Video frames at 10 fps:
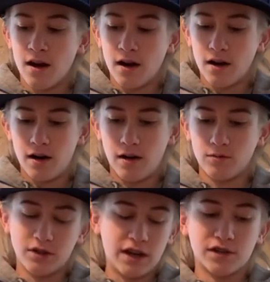uh,
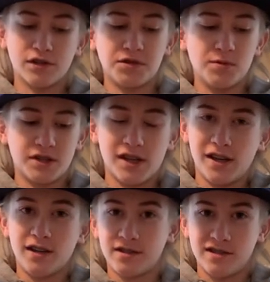well not Christmas day
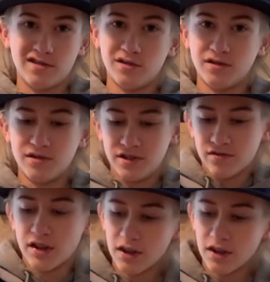because it's New Year's Eve